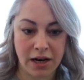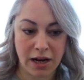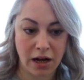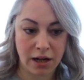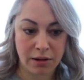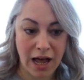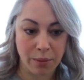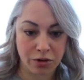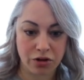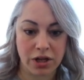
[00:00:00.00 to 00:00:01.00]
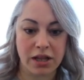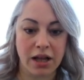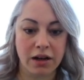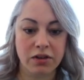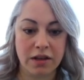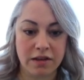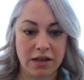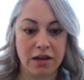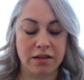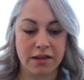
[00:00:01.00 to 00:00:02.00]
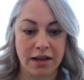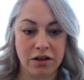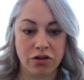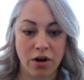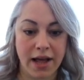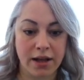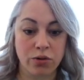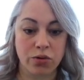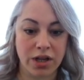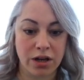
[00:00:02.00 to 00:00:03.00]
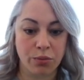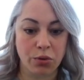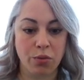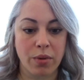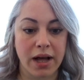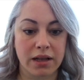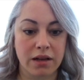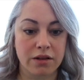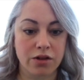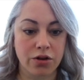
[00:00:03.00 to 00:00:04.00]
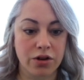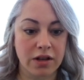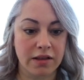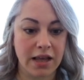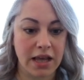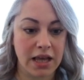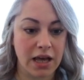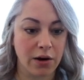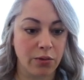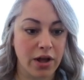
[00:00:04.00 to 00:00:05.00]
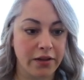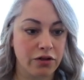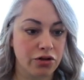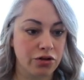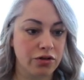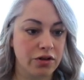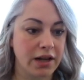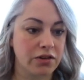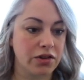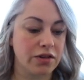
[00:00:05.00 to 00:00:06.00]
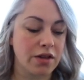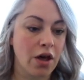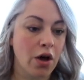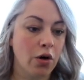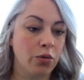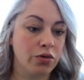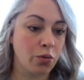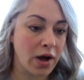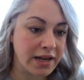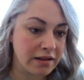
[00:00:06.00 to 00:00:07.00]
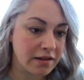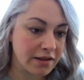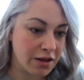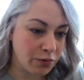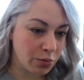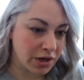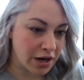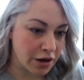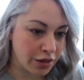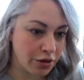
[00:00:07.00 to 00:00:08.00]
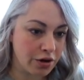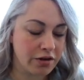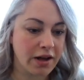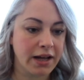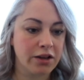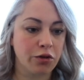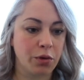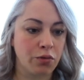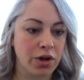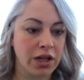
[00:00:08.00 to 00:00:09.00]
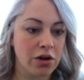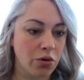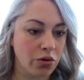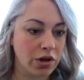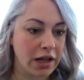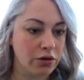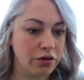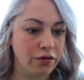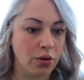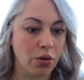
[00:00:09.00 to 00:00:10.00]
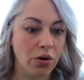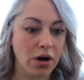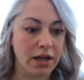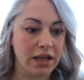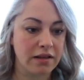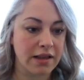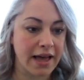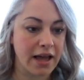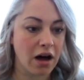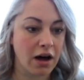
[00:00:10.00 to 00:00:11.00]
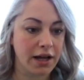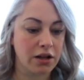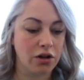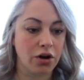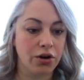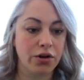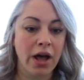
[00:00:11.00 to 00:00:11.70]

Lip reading: I absolutely love is the ascending triangle in a bull market. So you can see here we had the 2 touches, was waiting to see if we would get a 3rd touch, but really all I look for is a higher low,